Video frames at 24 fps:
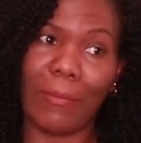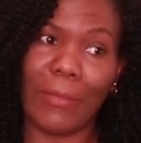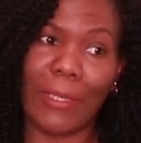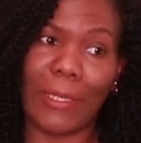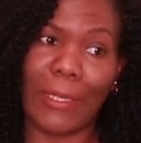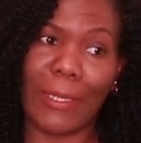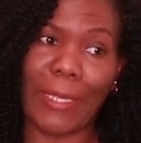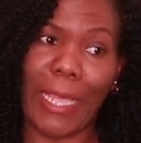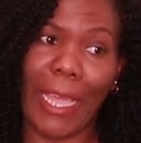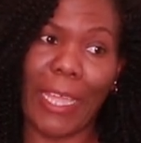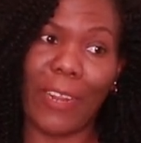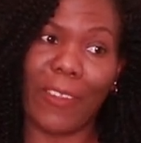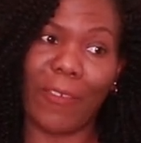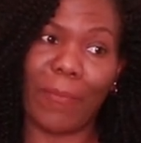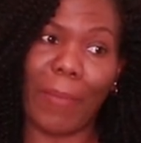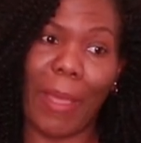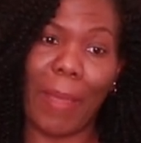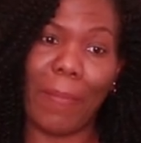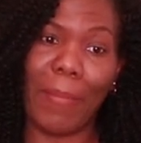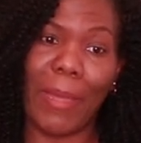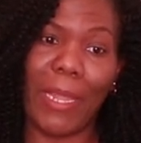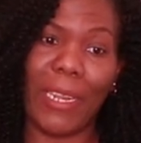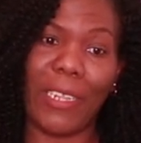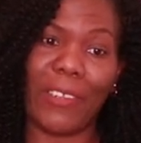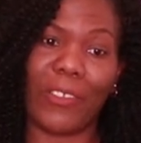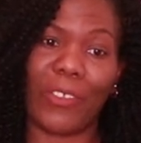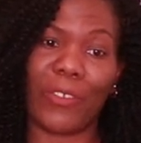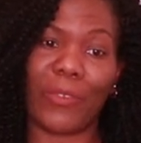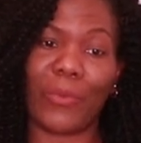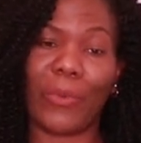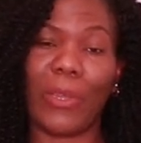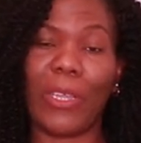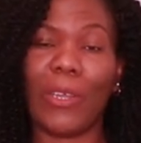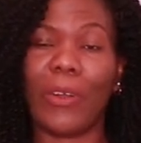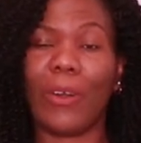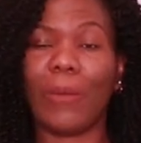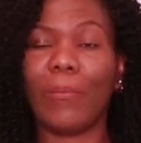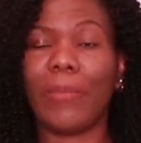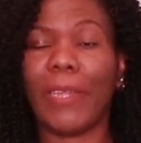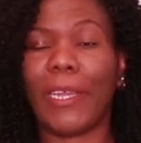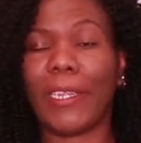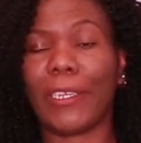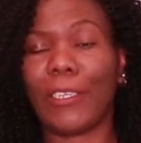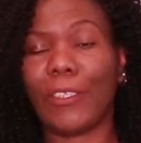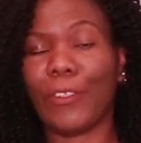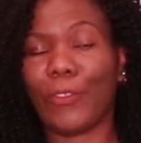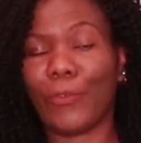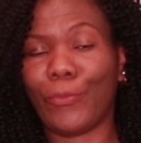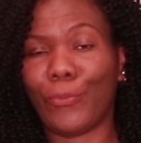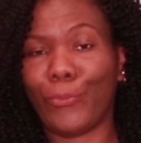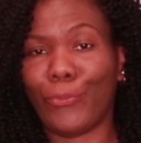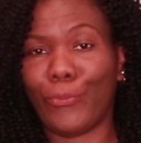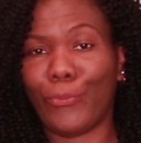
the side of my belly is just going up like this